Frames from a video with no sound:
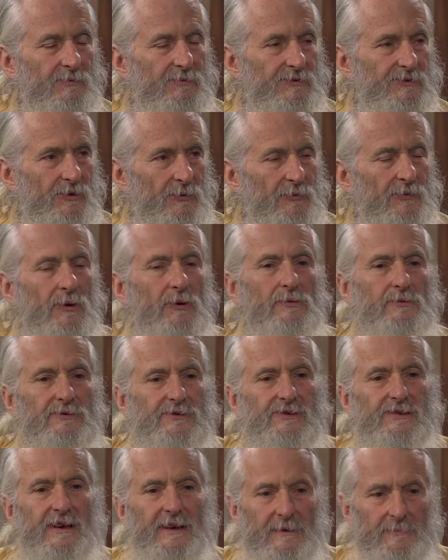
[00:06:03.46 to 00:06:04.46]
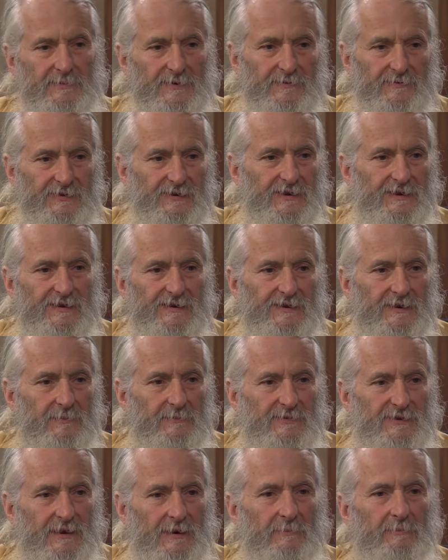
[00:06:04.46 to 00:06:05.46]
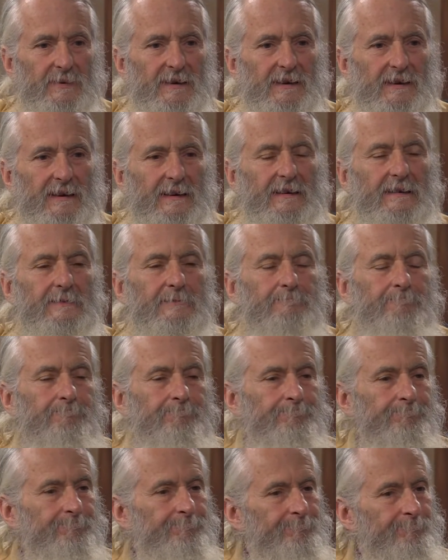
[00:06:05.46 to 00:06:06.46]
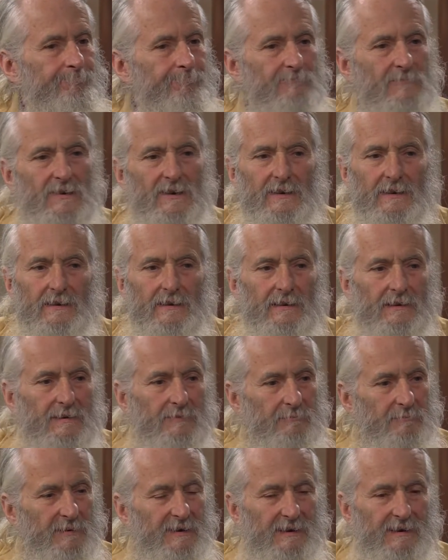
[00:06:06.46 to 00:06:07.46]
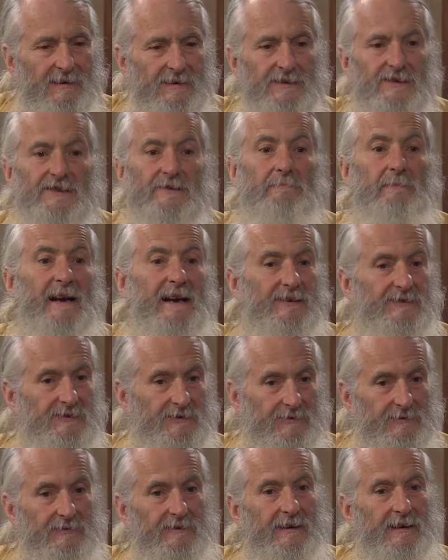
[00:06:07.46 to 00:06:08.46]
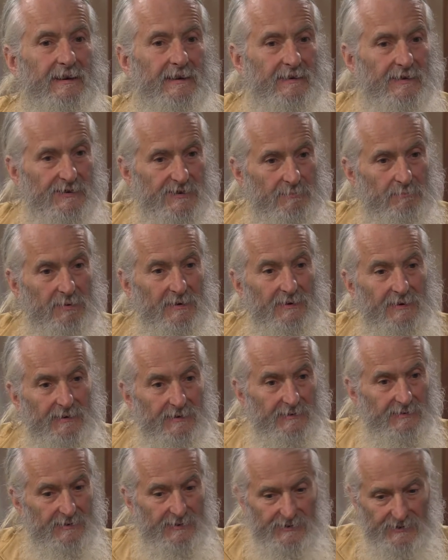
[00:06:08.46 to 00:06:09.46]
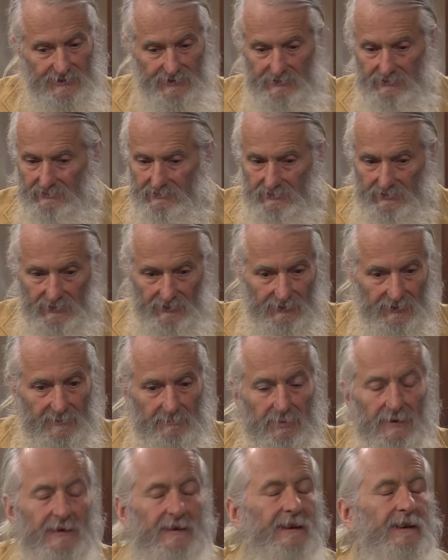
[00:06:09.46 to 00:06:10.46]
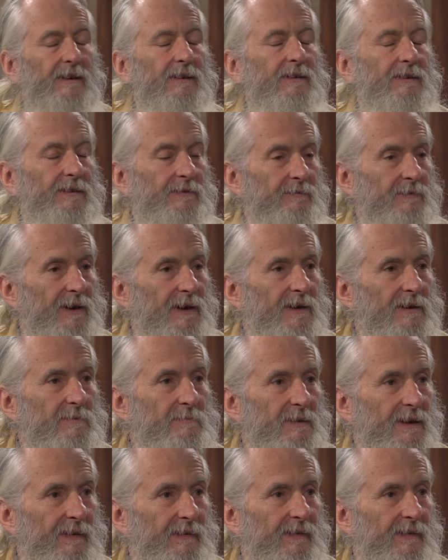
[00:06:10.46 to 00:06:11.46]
those types of systems are being dismantled in this current political environment,